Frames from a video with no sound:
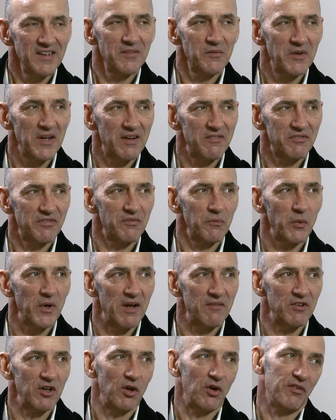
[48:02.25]
we have
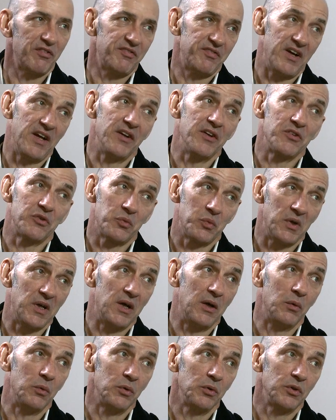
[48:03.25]
a lot of fun as
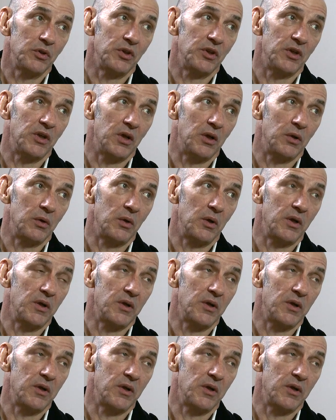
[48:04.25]
well. Yeah.